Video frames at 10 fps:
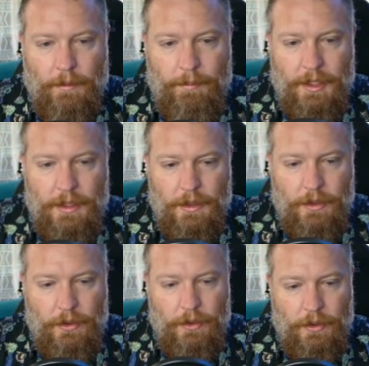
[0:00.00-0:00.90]

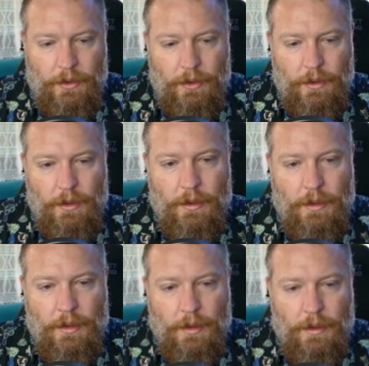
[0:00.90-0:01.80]
Bing!
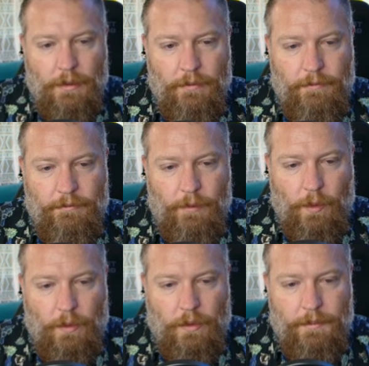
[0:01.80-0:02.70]

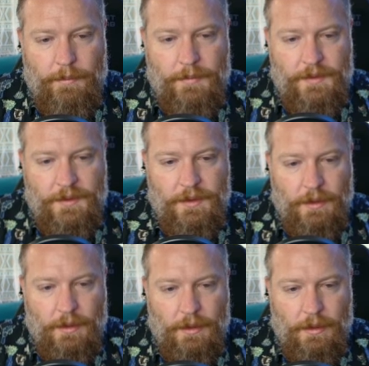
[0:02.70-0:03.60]
Forbes.
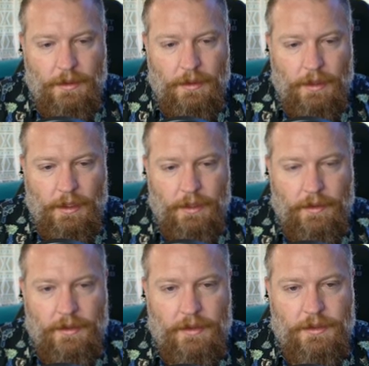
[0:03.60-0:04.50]
I
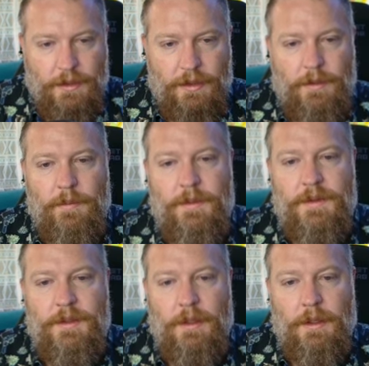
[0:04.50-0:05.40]
agree to their
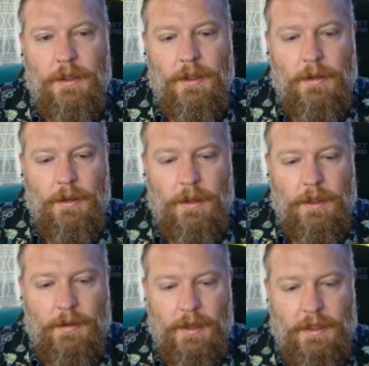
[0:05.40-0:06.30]
terms.
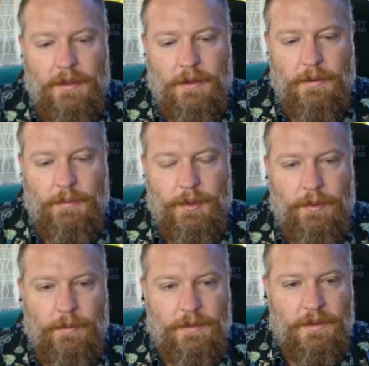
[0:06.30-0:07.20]
All right.
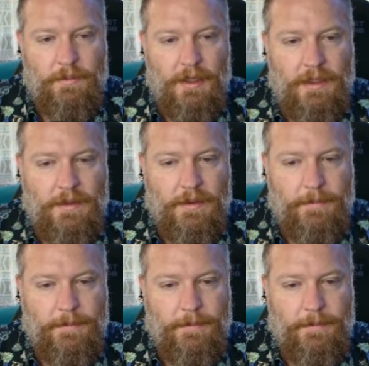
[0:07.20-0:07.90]
Boom. Submit.